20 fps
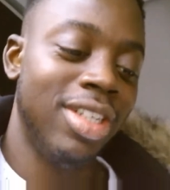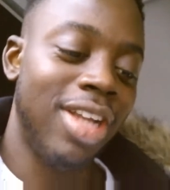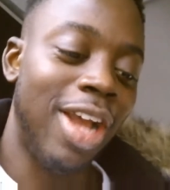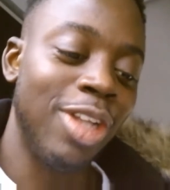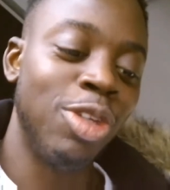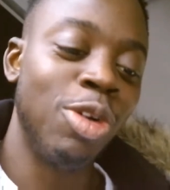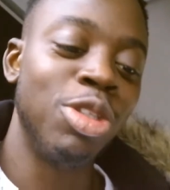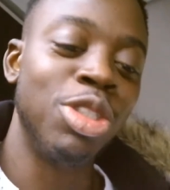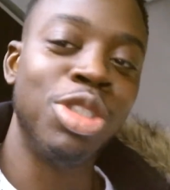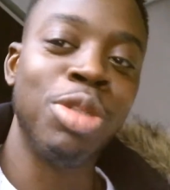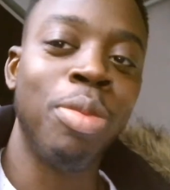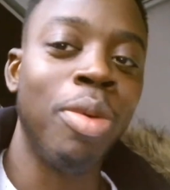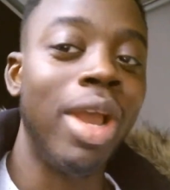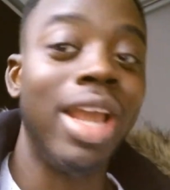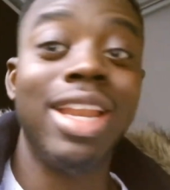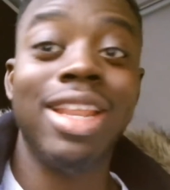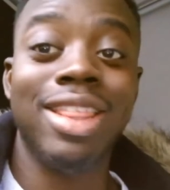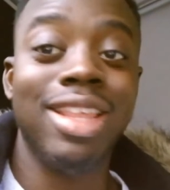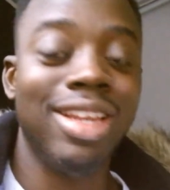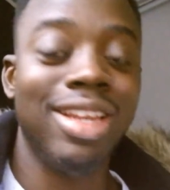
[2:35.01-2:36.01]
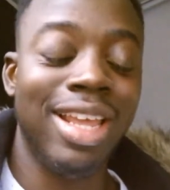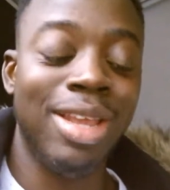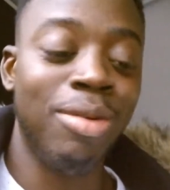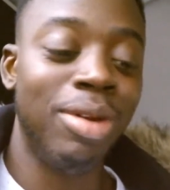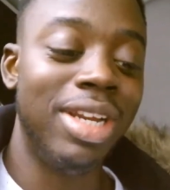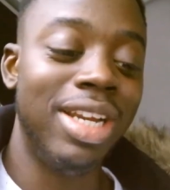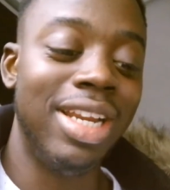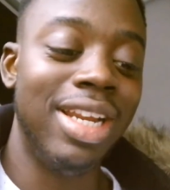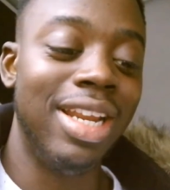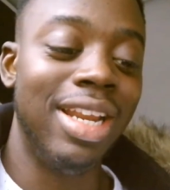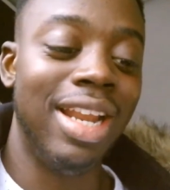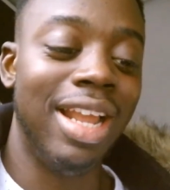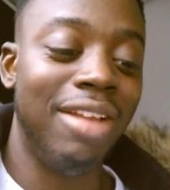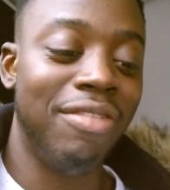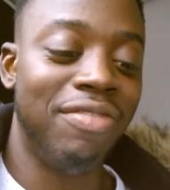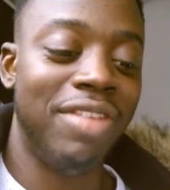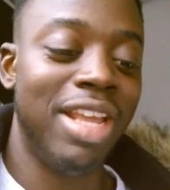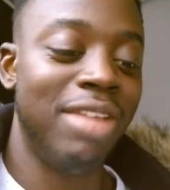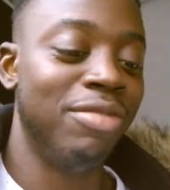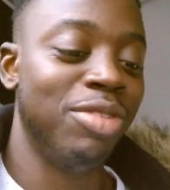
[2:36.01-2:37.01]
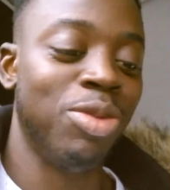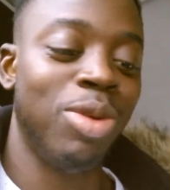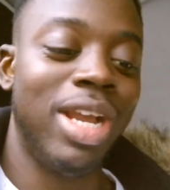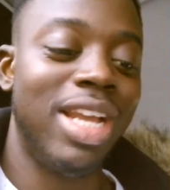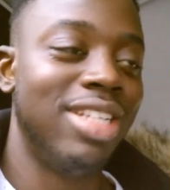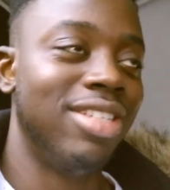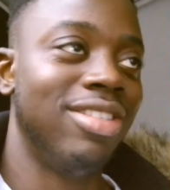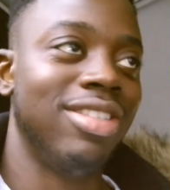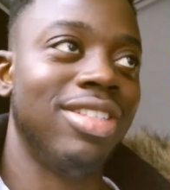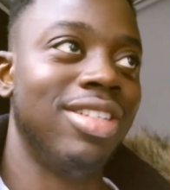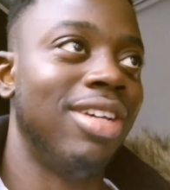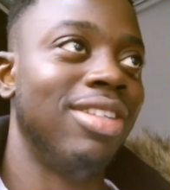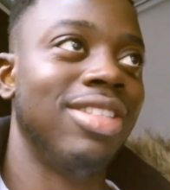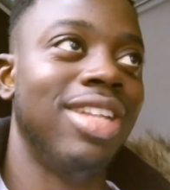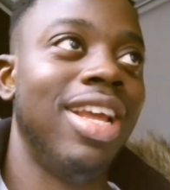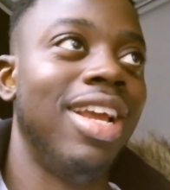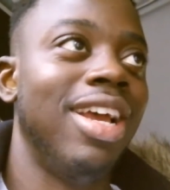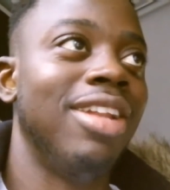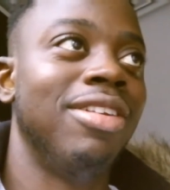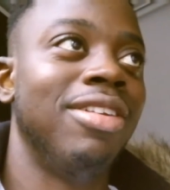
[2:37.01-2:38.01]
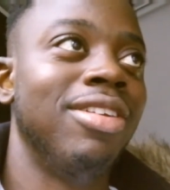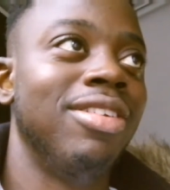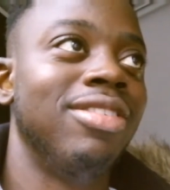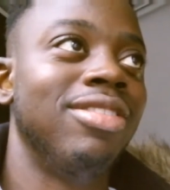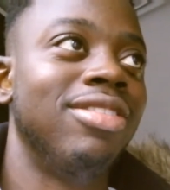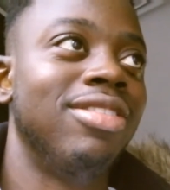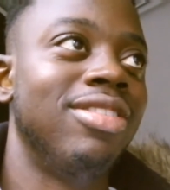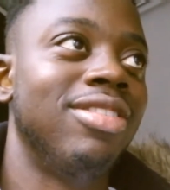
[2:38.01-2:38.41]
I told him to put anything that he wanted in it, like flavors wise, because I was like, I don't know.